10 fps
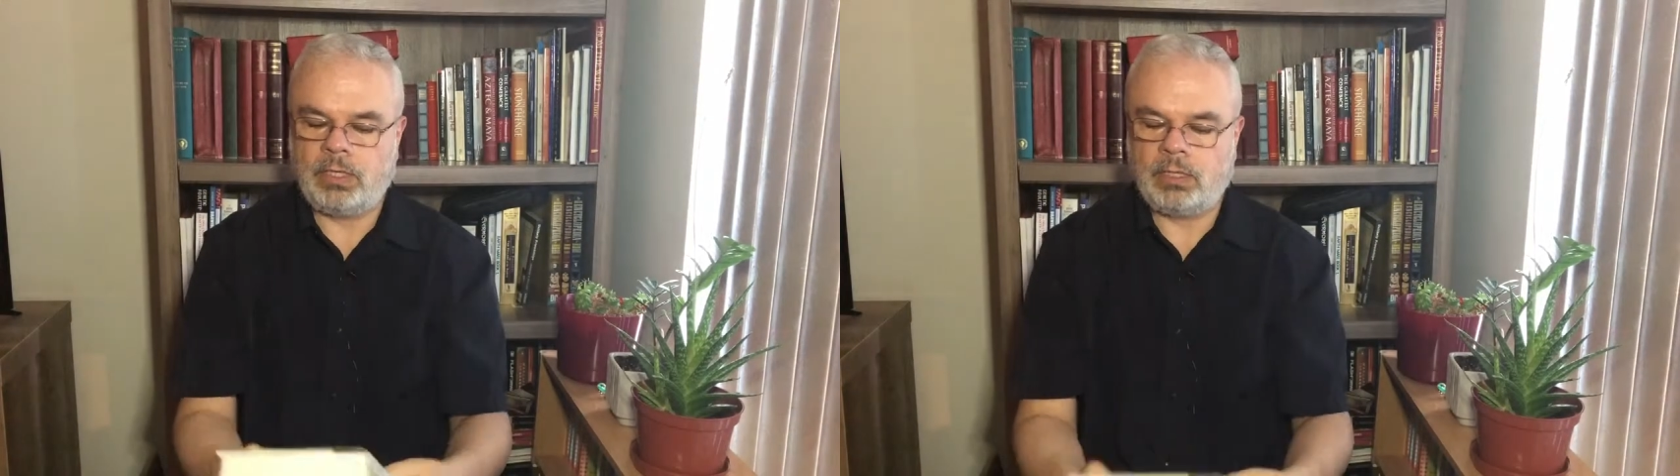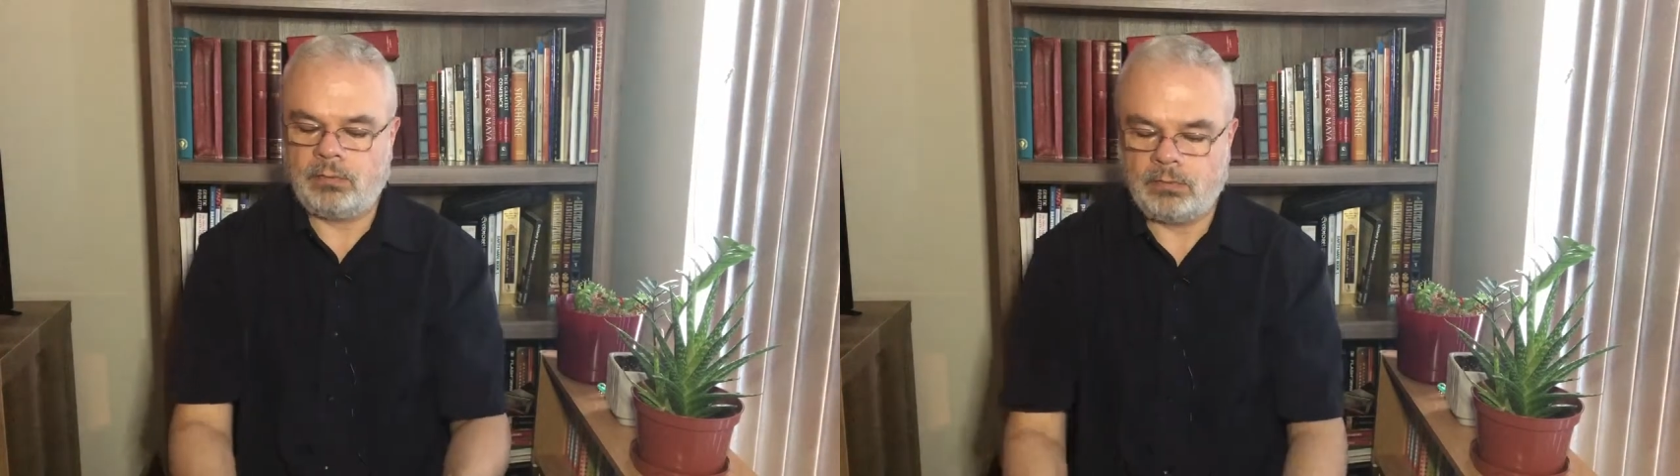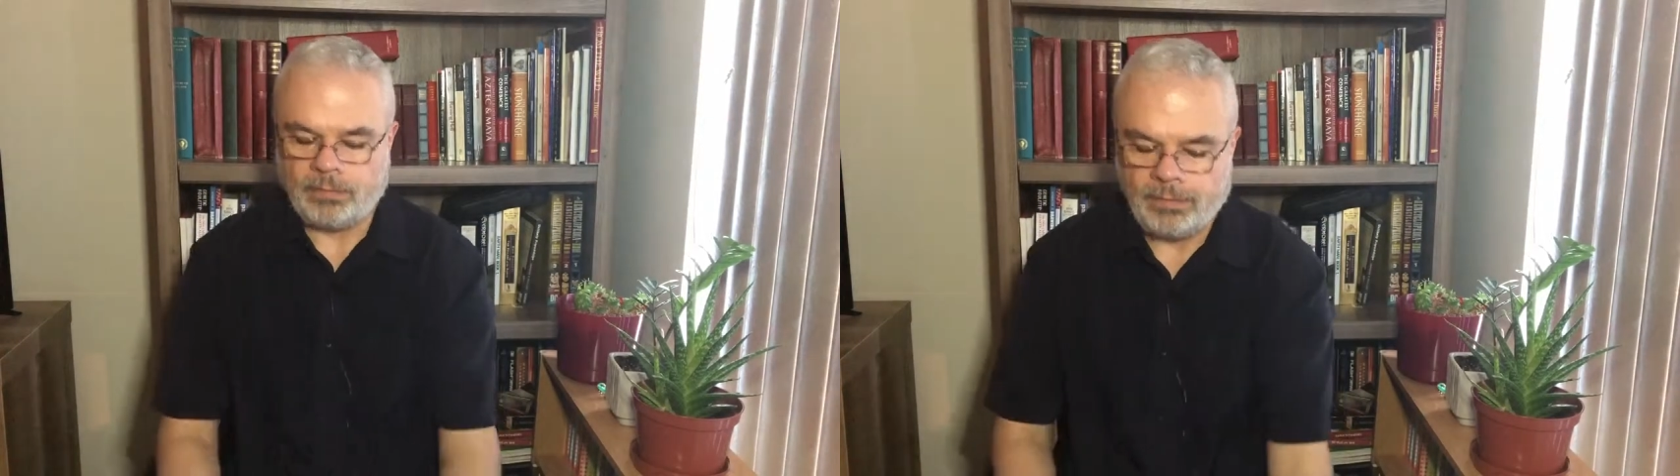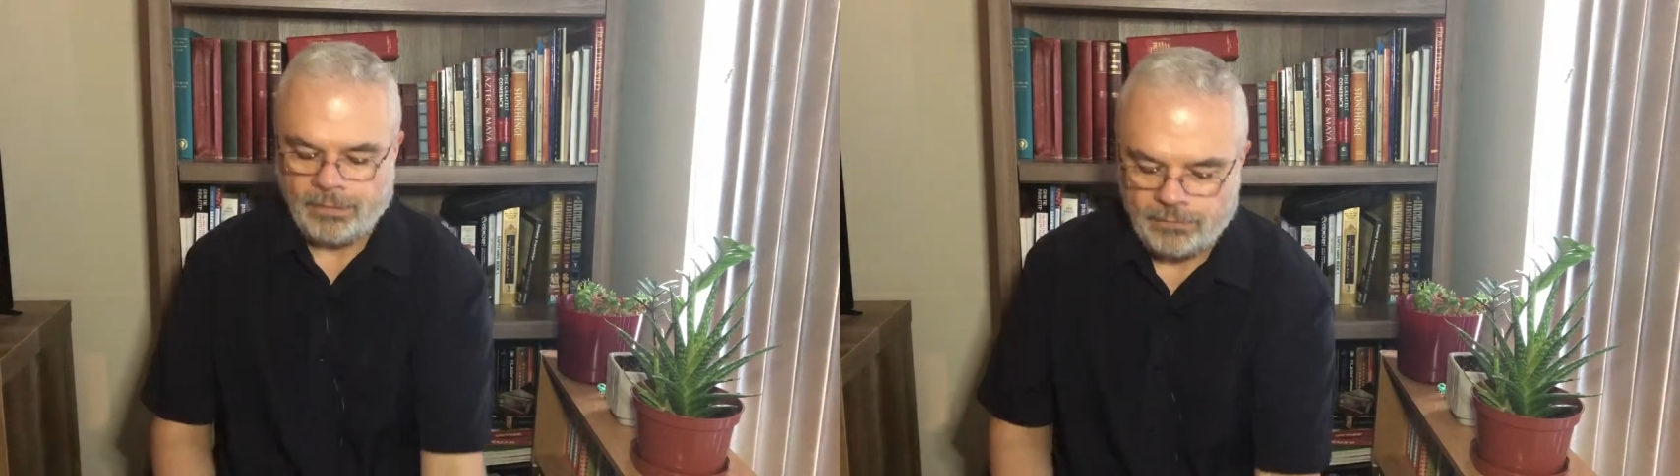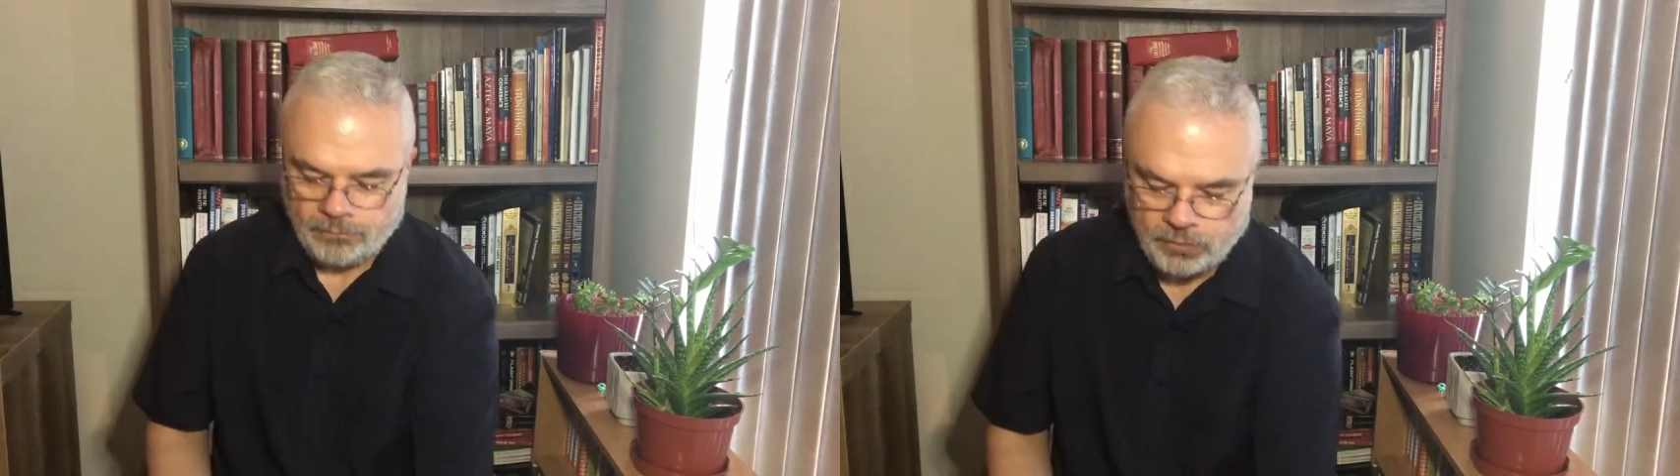making
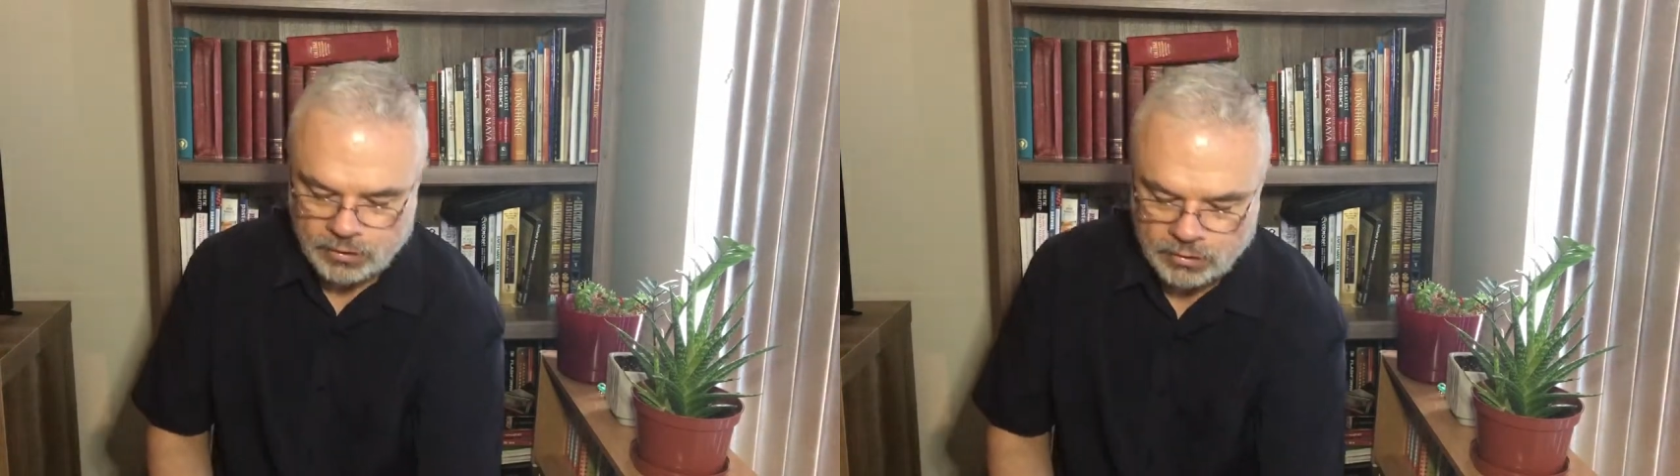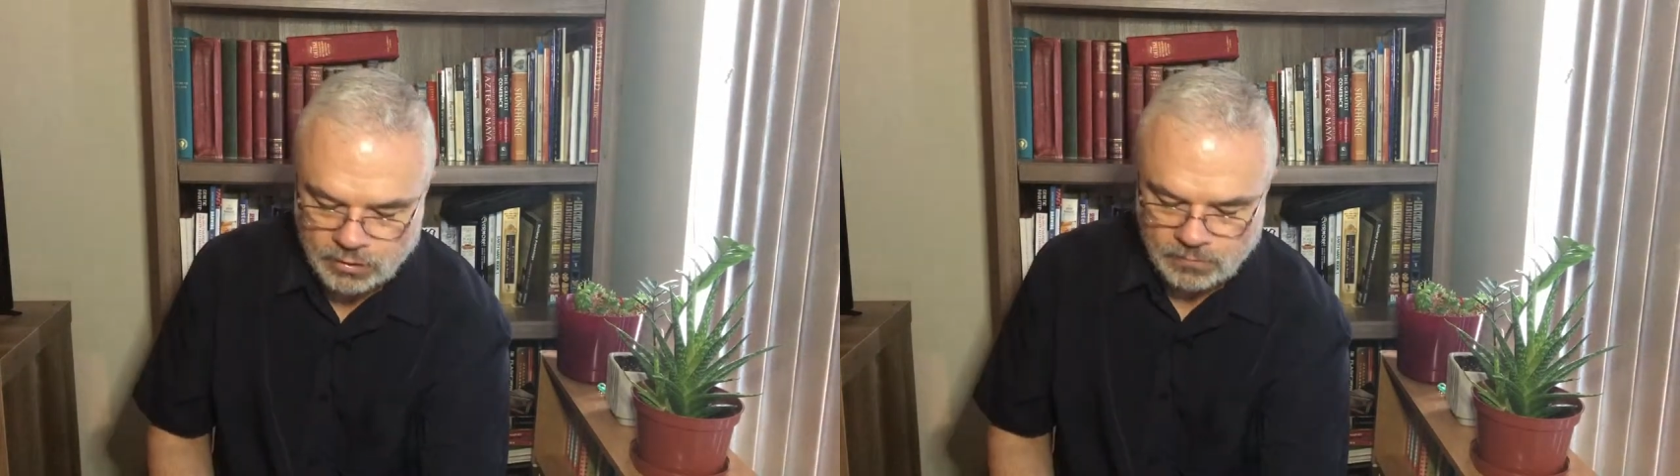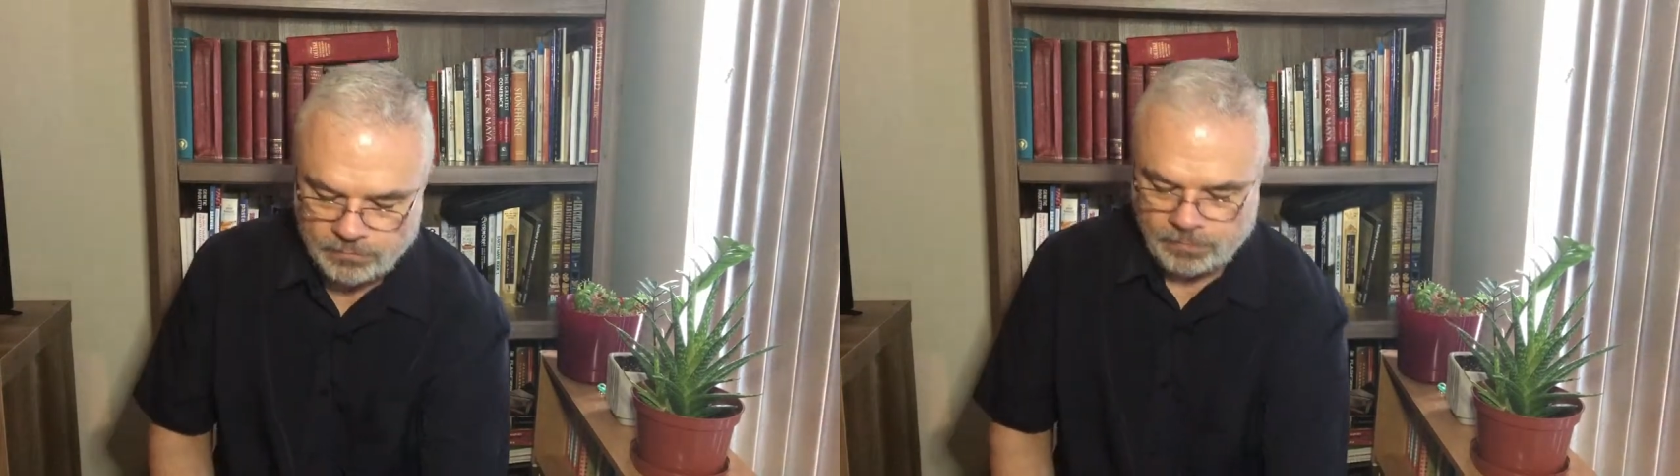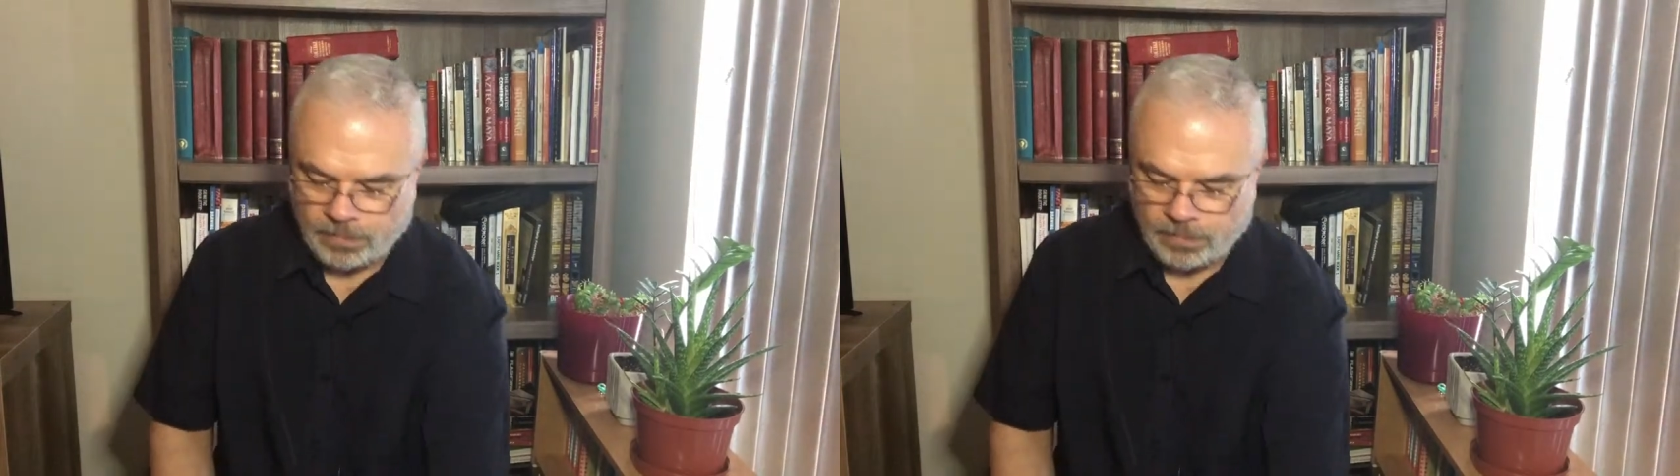fiction.